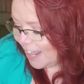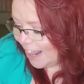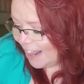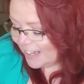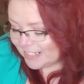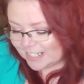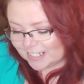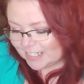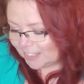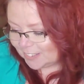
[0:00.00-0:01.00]

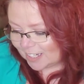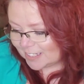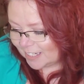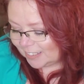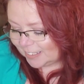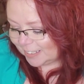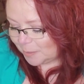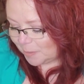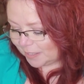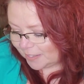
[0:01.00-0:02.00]
Still not telling
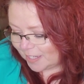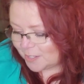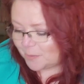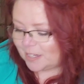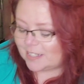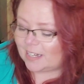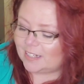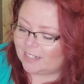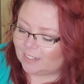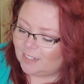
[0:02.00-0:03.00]
anybody. That's what I said
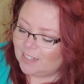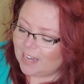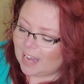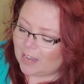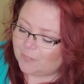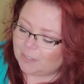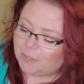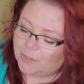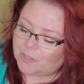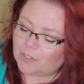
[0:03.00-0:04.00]
here. Having a new
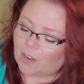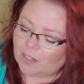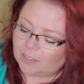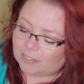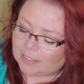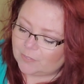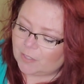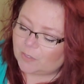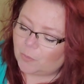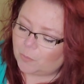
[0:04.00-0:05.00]
start, leaving
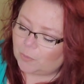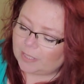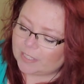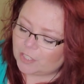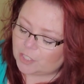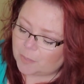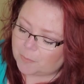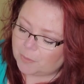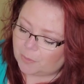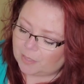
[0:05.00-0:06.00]
the relationship you
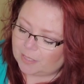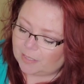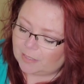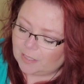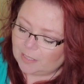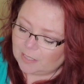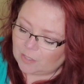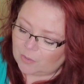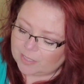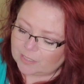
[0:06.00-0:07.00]
were in,
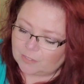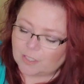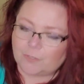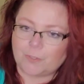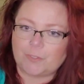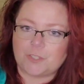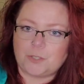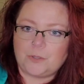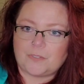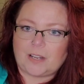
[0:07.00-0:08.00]
going to look for the Two
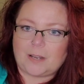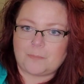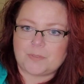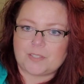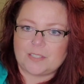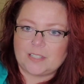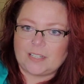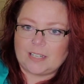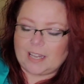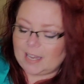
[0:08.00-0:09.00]
of Cups,
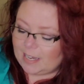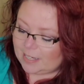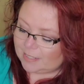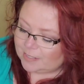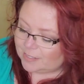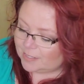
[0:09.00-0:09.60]
and